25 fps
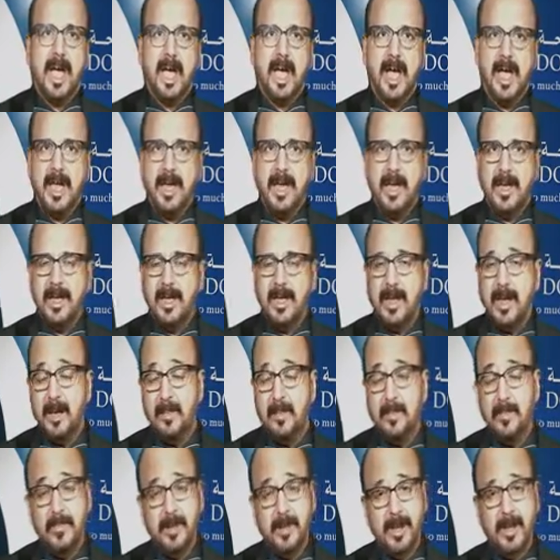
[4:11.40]
And
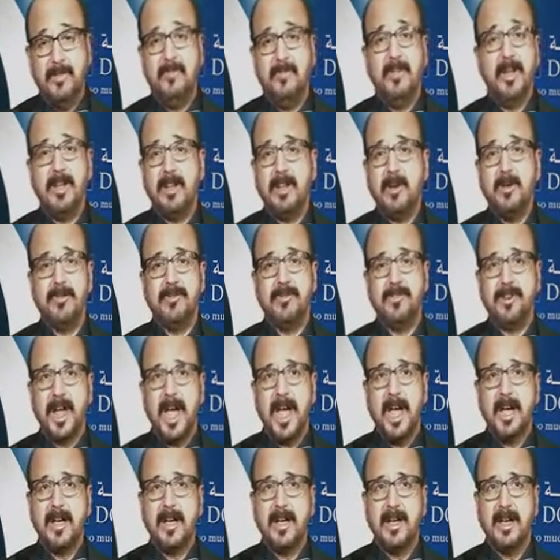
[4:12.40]
it went out
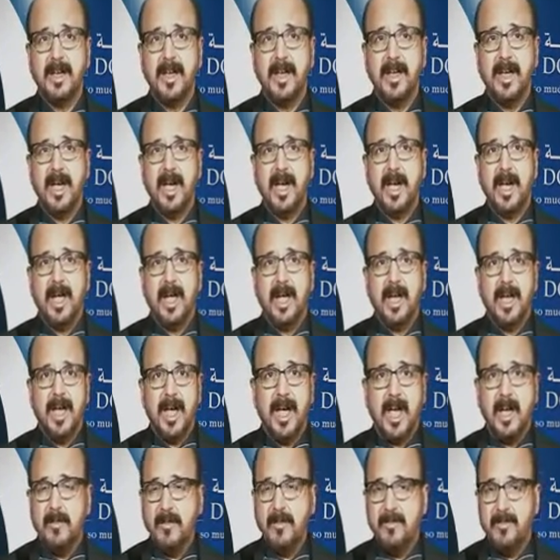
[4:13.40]
of track,
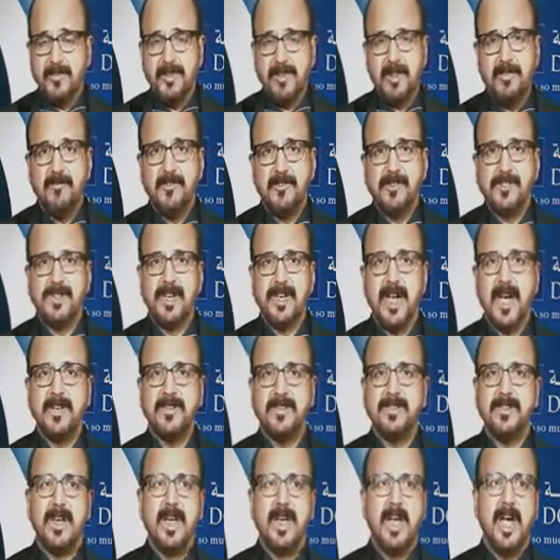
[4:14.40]
and IMF has
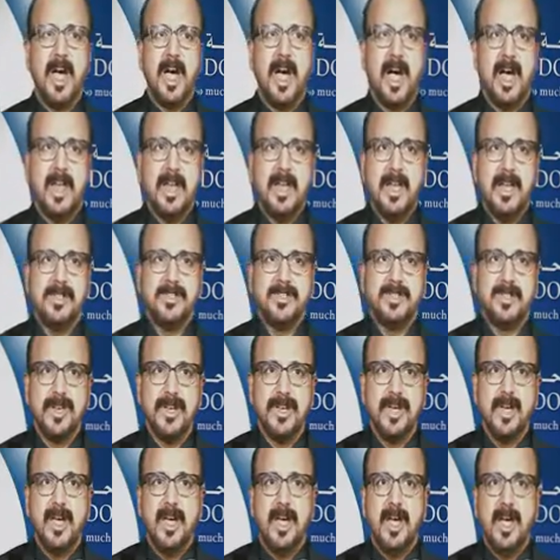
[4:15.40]
emphasized
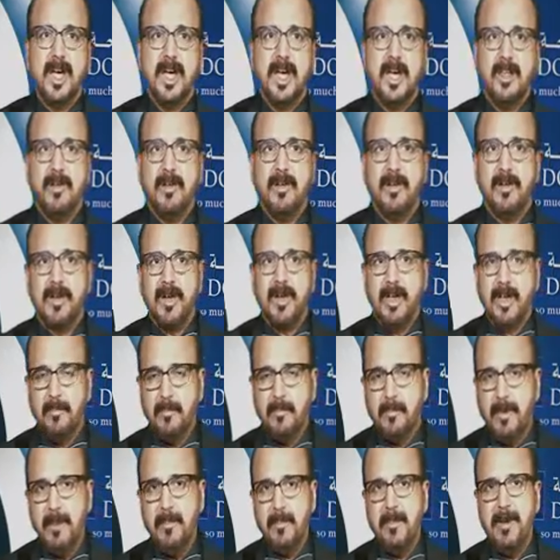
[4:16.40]
unless
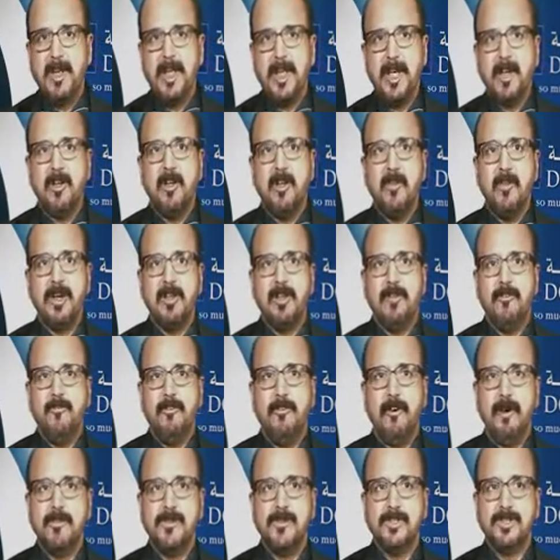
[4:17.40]
implement economic
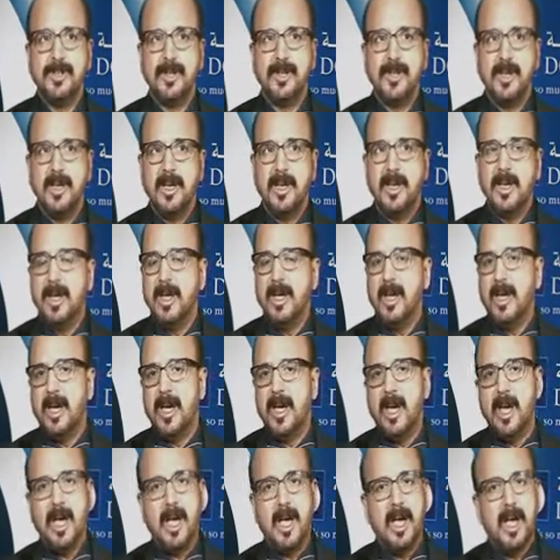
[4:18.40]
reforms,
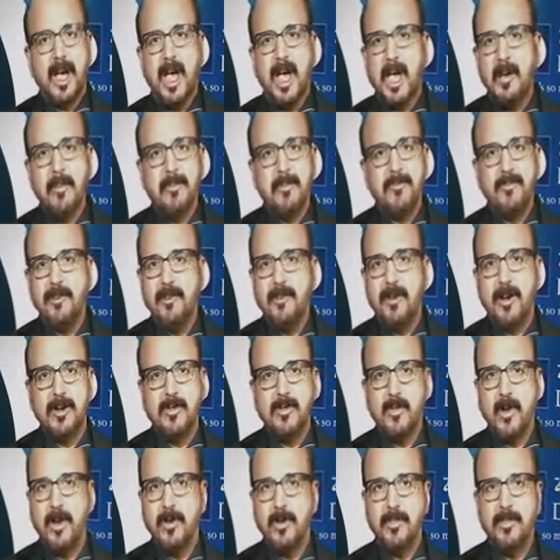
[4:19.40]
IMF is
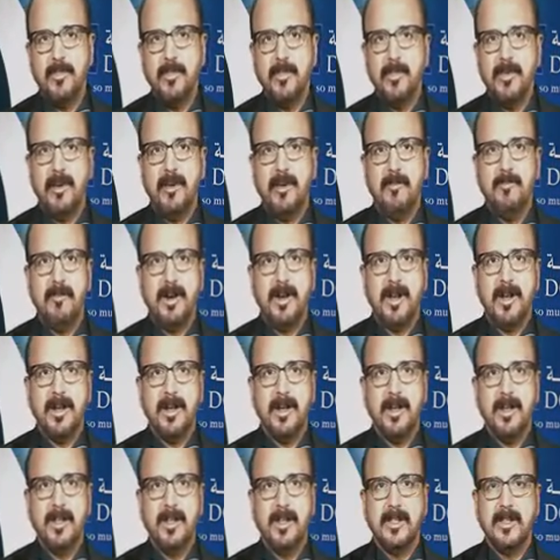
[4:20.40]
not going to
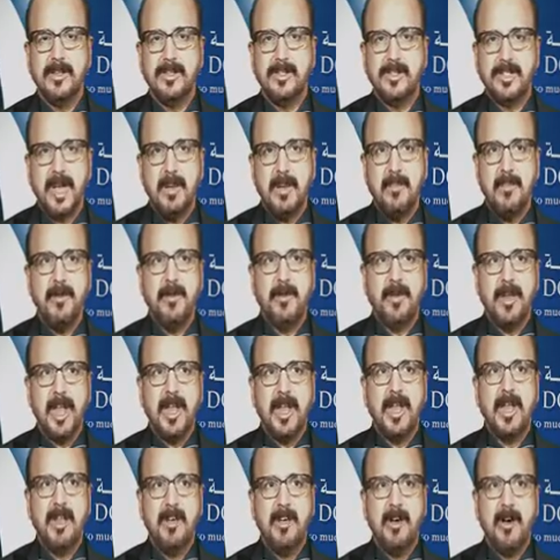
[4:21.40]
fund. A stable
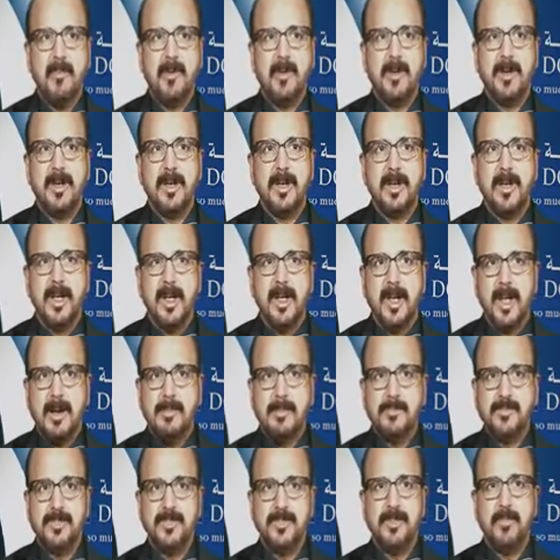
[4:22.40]
Ukrainian government
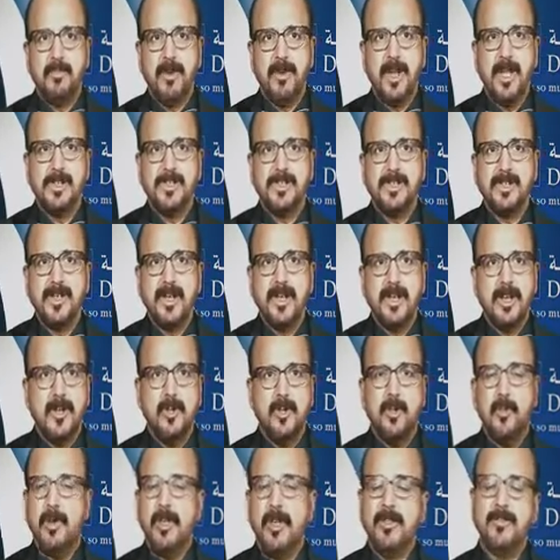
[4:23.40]
comes into place,
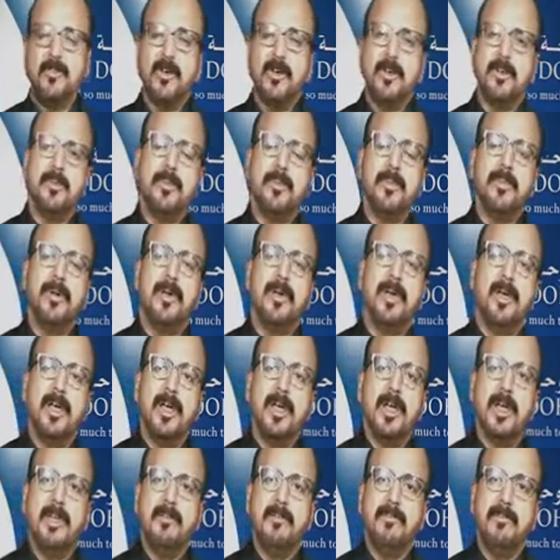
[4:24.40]
nobody is going to
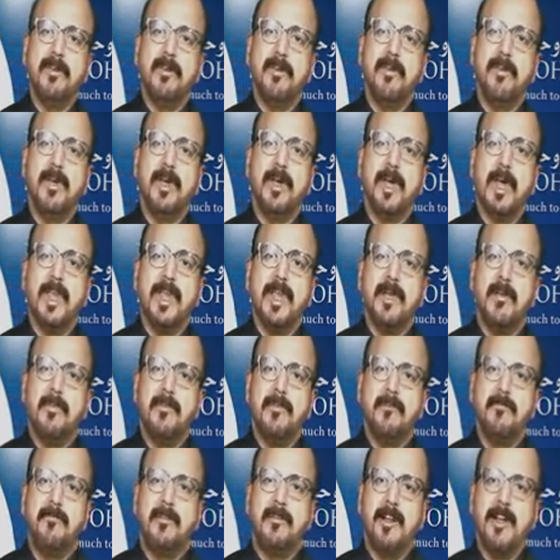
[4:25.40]
give you
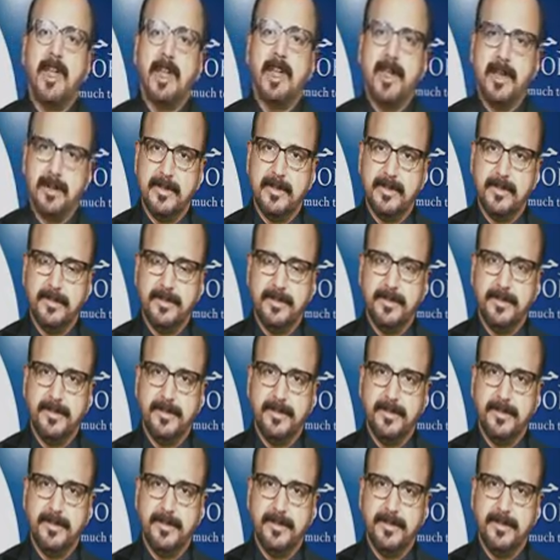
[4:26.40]
any funding.